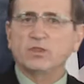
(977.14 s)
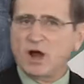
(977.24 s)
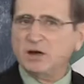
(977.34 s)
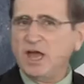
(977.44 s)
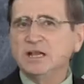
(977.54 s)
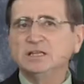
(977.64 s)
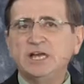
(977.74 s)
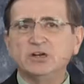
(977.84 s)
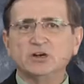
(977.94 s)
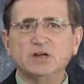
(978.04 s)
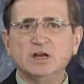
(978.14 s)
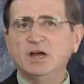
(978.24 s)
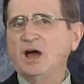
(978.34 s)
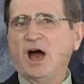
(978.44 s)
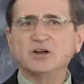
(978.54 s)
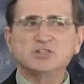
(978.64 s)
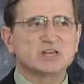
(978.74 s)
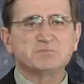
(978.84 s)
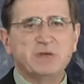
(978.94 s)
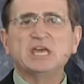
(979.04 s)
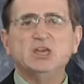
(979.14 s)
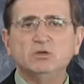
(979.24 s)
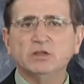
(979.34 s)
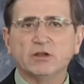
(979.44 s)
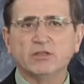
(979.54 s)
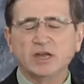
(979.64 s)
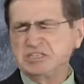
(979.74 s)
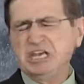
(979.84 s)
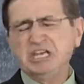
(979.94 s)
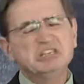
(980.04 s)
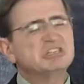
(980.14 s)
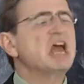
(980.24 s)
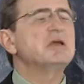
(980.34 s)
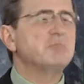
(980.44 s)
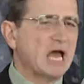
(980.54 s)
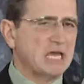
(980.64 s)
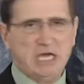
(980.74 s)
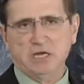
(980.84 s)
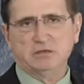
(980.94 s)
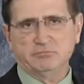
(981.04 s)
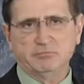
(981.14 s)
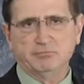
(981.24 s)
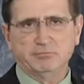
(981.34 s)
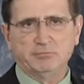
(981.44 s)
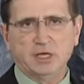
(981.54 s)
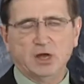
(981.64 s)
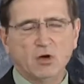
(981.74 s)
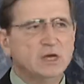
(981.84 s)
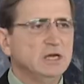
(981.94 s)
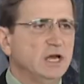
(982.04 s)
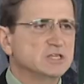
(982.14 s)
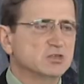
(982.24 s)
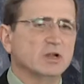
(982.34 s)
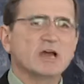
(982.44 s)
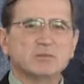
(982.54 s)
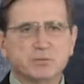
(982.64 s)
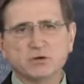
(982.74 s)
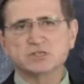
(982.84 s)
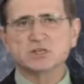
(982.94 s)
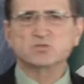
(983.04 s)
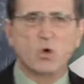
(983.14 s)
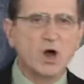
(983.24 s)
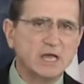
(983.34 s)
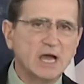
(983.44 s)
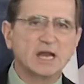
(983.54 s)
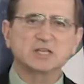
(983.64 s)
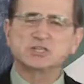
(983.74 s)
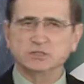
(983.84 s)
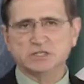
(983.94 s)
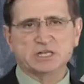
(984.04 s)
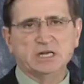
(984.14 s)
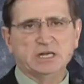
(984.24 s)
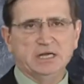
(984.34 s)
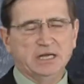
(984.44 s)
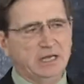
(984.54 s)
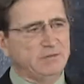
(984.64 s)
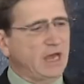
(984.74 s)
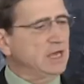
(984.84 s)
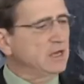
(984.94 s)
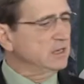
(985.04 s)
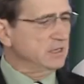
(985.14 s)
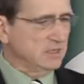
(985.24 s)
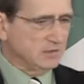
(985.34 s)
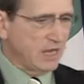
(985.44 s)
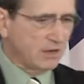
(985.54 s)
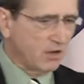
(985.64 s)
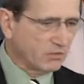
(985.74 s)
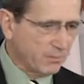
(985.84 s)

our head leader, are just picayune little things. He didn't shake my hand. It's sort of like the person that's walking out of church, and they go. The